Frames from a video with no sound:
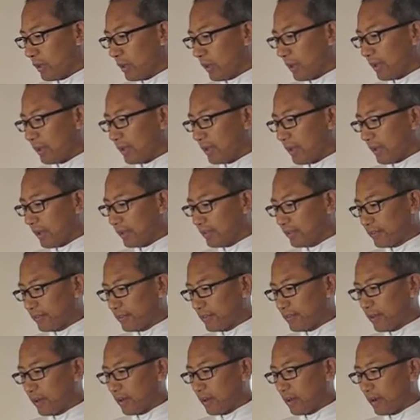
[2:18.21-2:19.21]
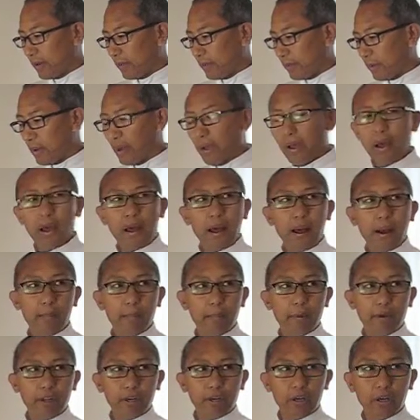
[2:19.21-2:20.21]
And next up, I'm
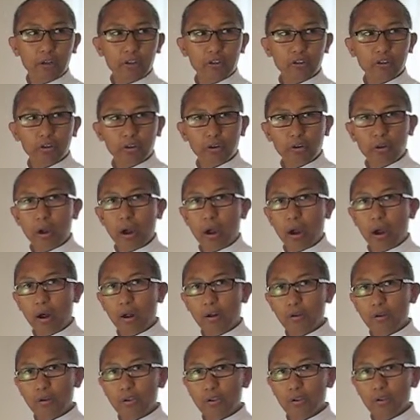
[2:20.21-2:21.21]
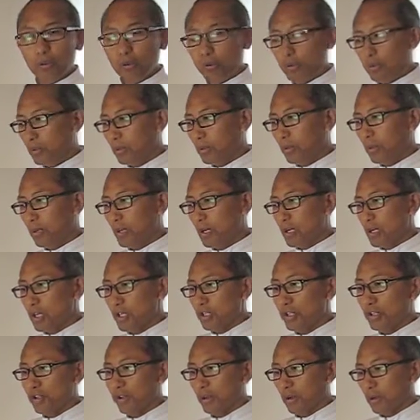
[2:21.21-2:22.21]
going to show you how to
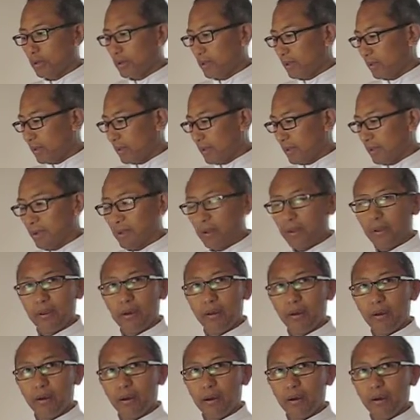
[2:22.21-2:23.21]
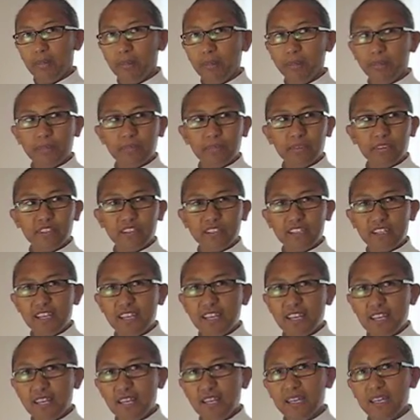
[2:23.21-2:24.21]
churn the
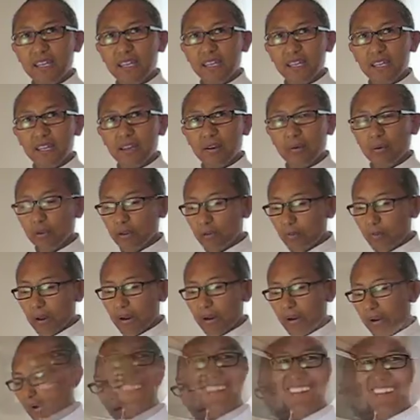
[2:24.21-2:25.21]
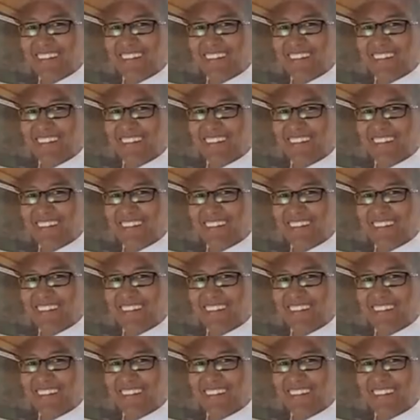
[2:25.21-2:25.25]
tea with the butter.